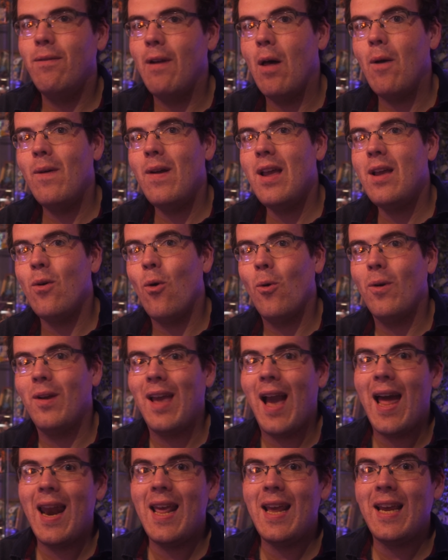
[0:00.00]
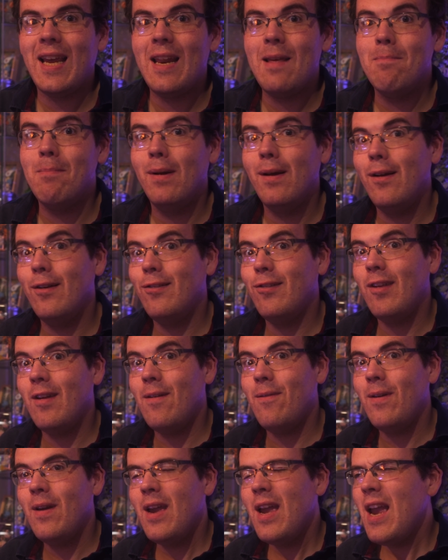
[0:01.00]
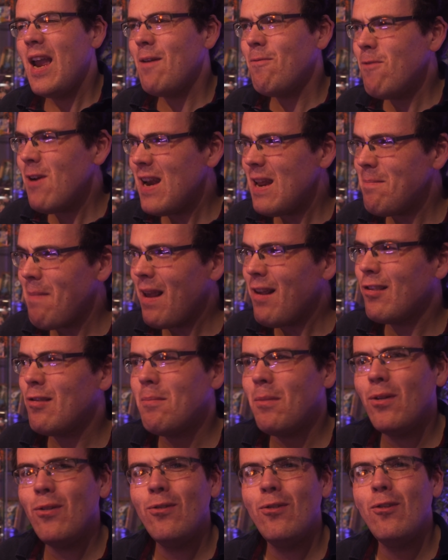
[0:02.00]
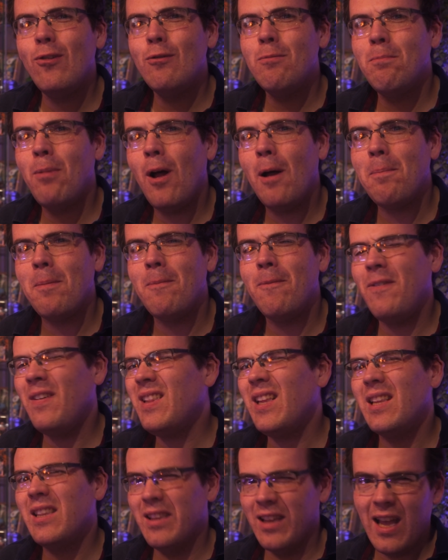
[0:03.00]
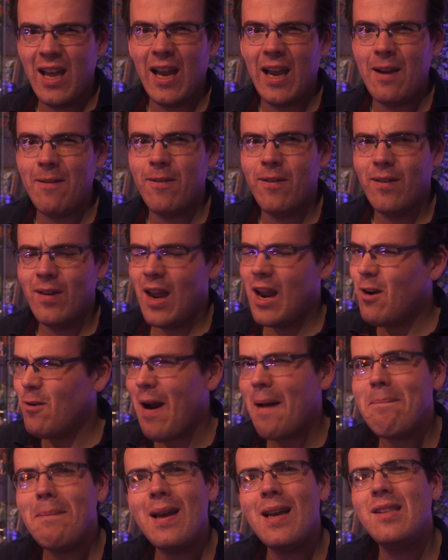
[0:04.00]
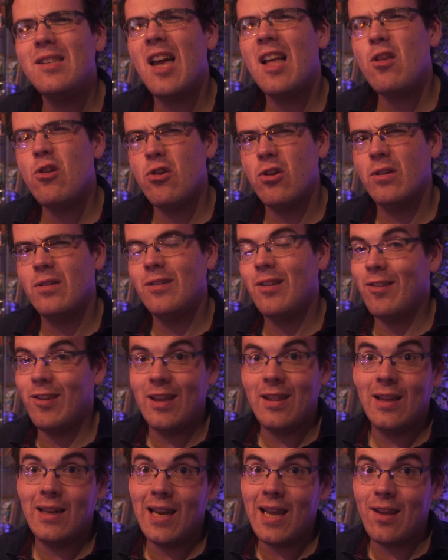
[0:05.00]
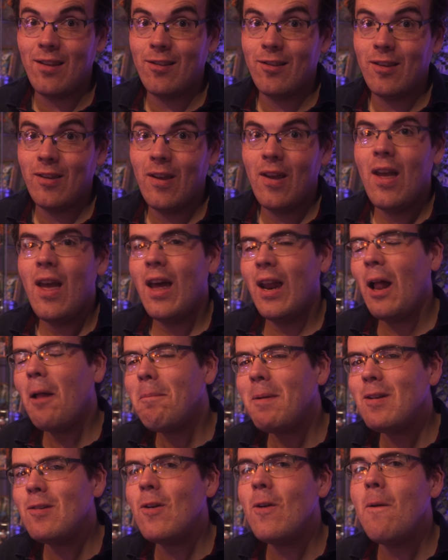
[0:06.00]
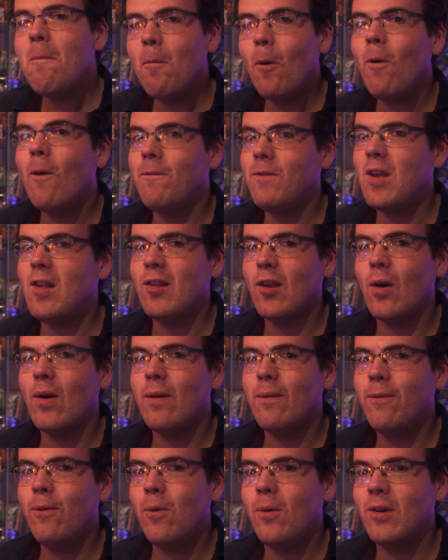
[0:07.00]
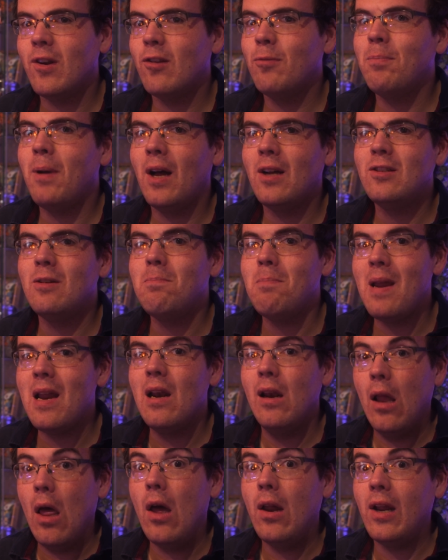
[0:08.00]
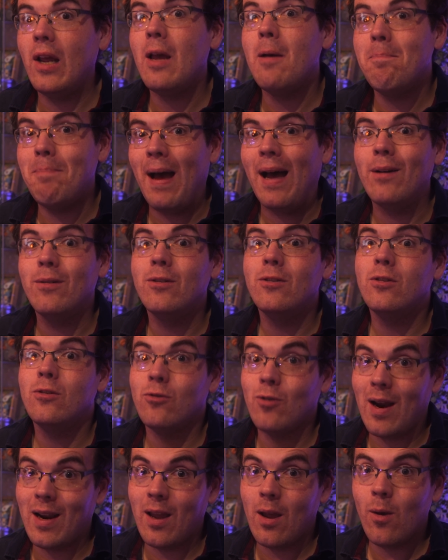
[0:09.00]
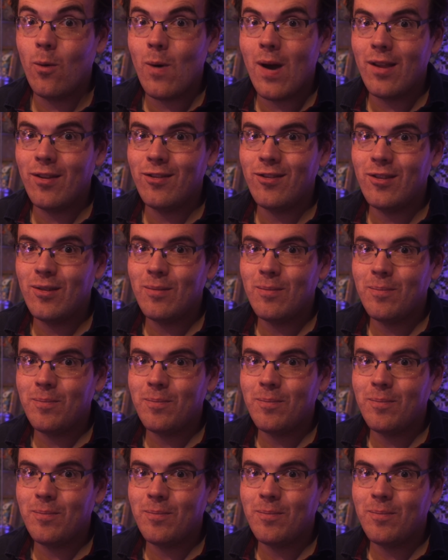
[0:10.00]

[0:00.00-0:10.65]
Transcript: Flowing, organic and immersive, it really makes the monsters pop and feel alive. It grabbed my attention, to say the least, and I'll be doing more of these going forward as part of me learning about Dragon Quest.